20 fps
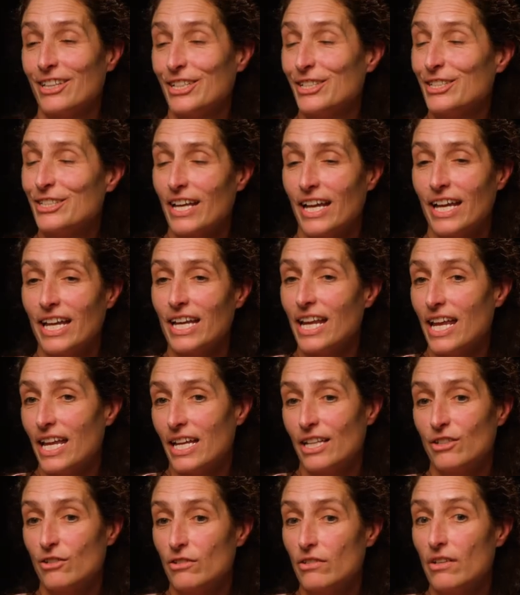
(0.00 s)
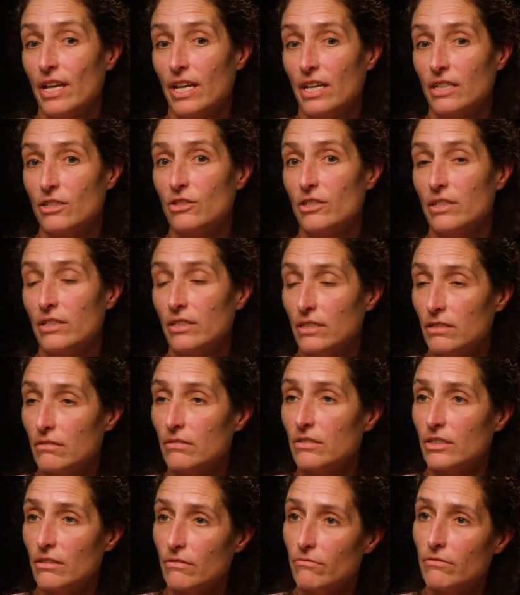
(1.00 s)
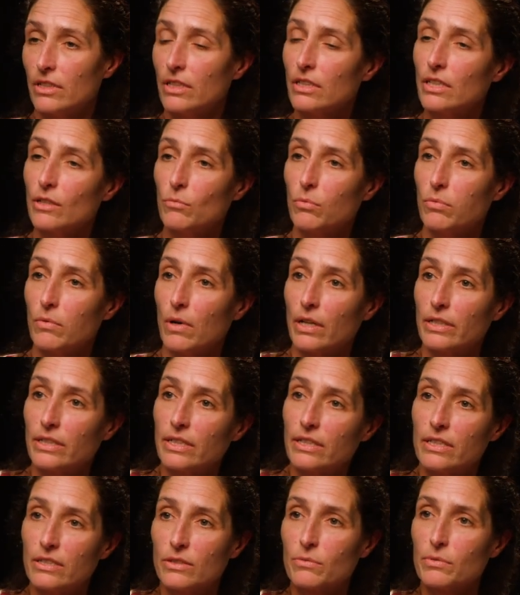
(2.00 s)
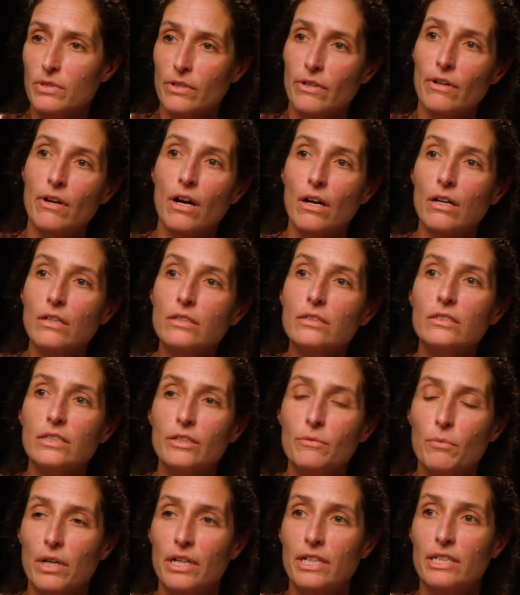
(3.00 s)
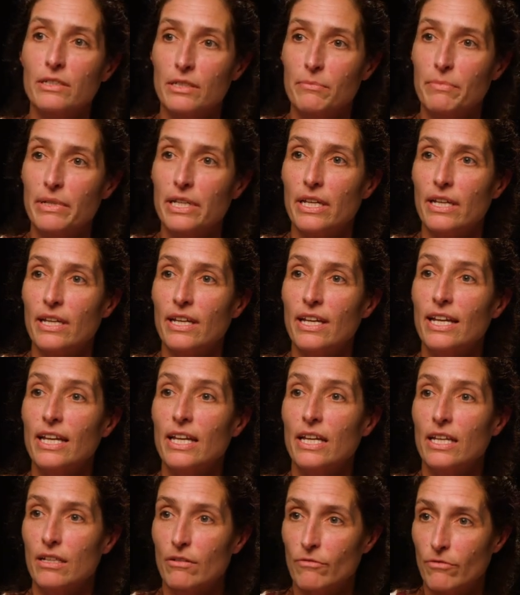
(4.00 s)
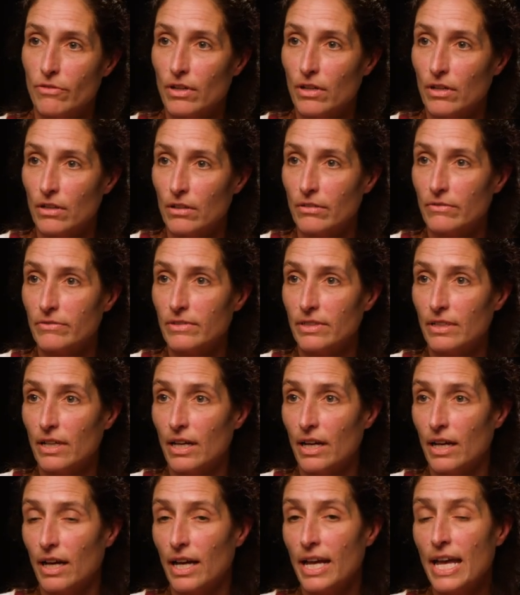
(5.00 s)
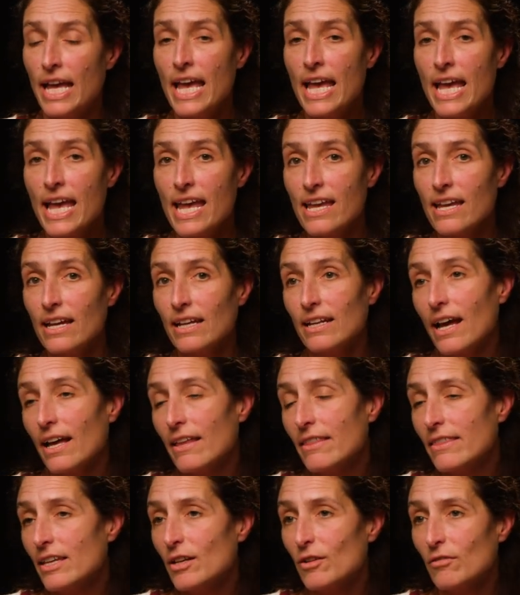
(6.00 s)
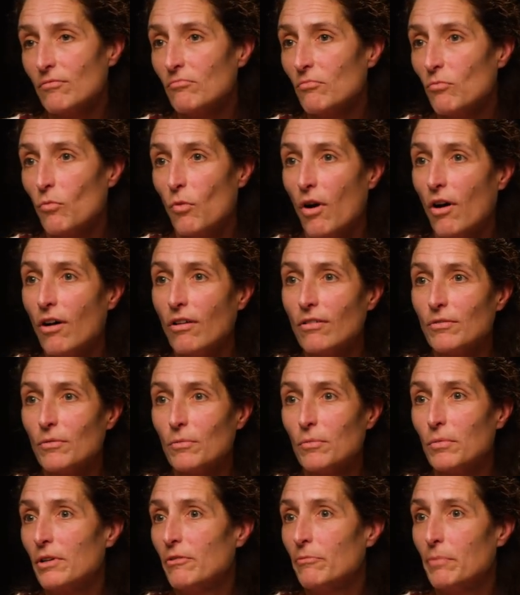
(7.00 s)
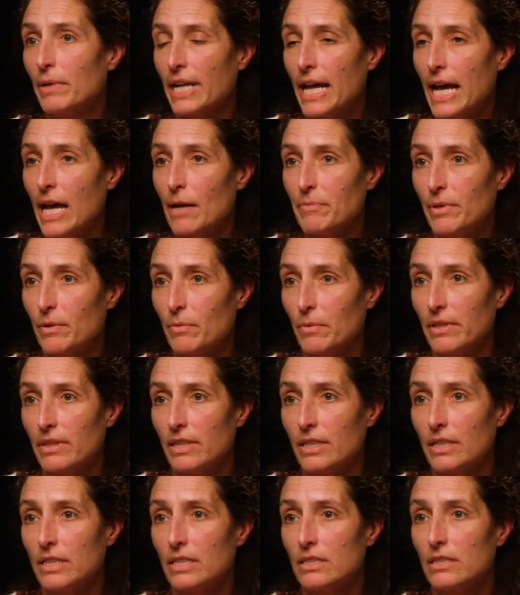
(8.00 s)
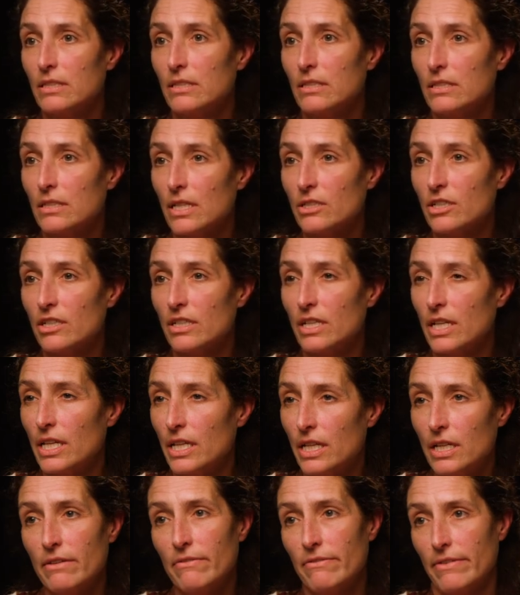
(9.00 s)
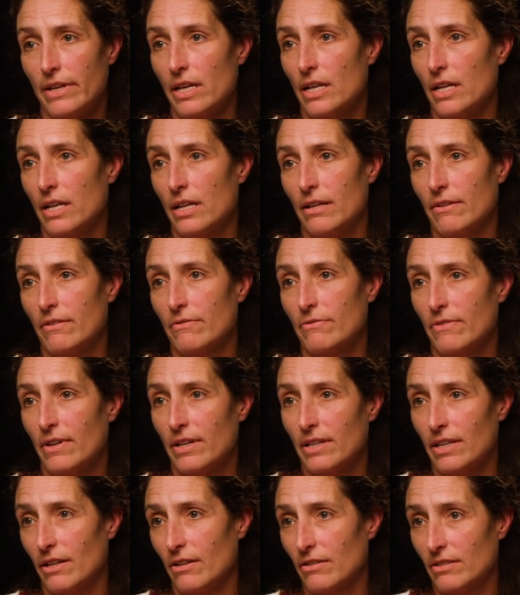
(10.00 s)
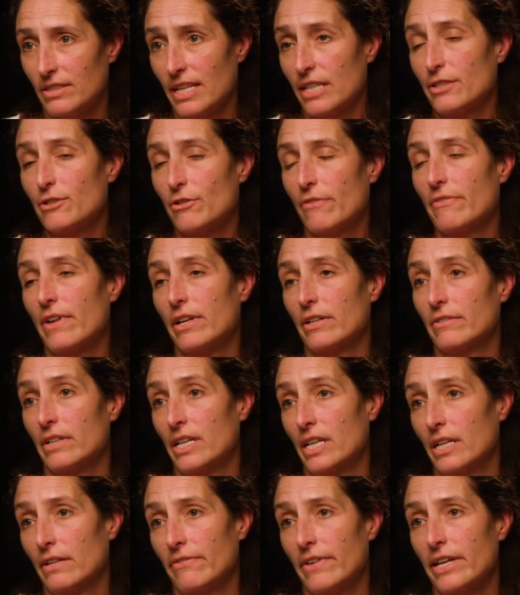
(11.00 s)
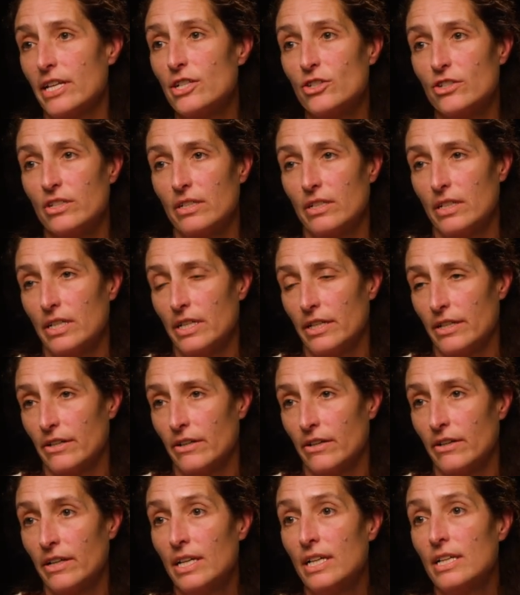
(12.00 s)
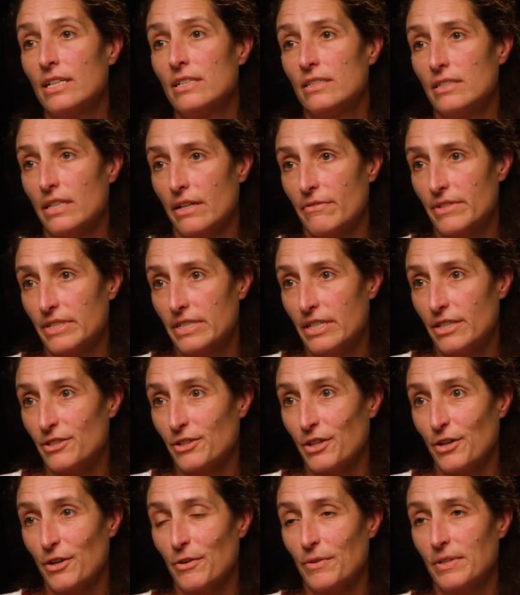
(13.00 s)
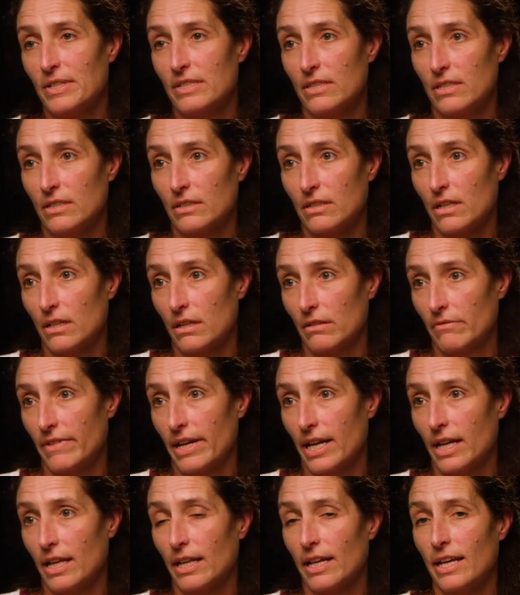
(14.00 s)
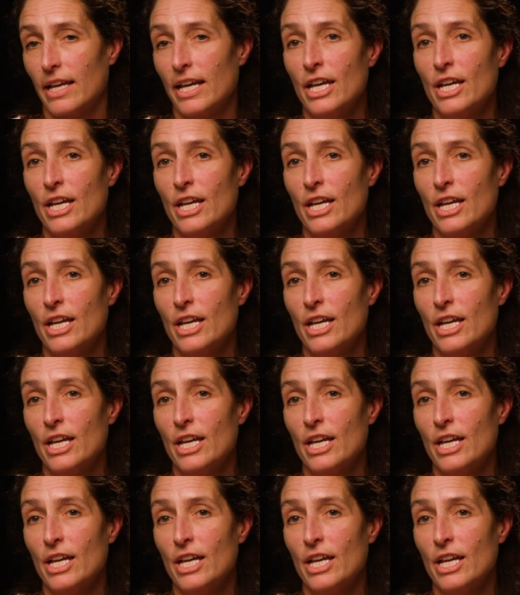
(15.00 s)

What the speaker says: the site, and she really wanted, this was her heart, she wanted to be involved. And I think Walt would have been happy with it. This is such an innovative, you know, center of innovation here, San Francisco, the Silicon Valley.